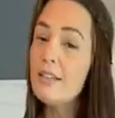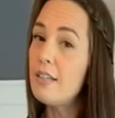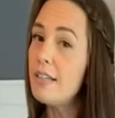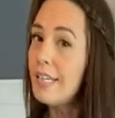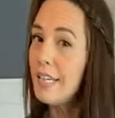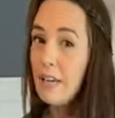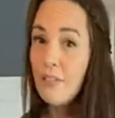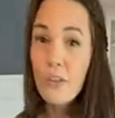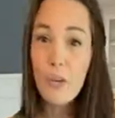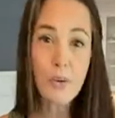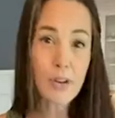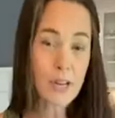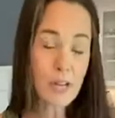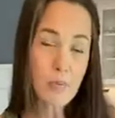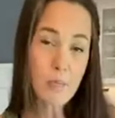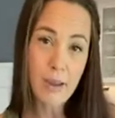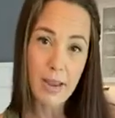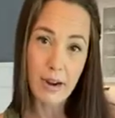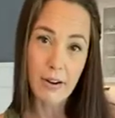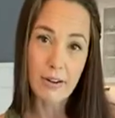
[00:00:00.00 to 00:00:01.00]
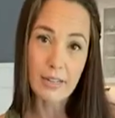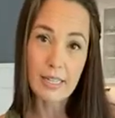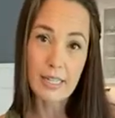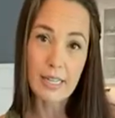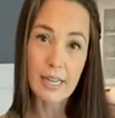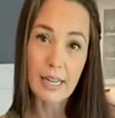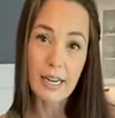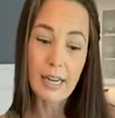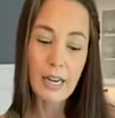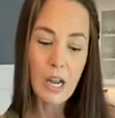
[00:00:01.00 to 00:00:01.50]
give you a
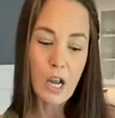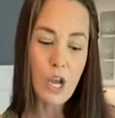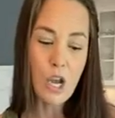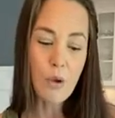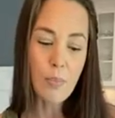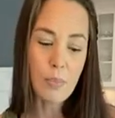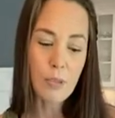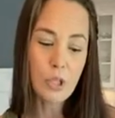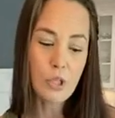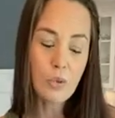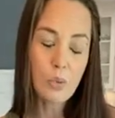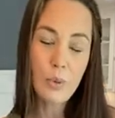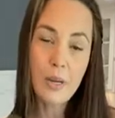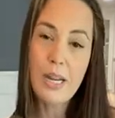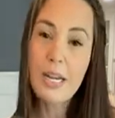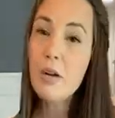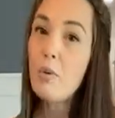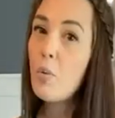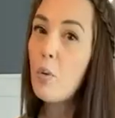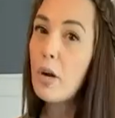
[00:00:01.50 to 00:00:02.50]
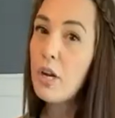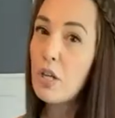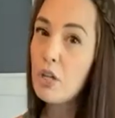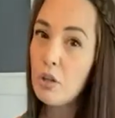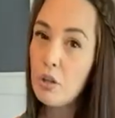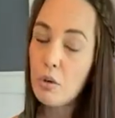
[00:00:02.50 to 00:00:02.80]
comparison between what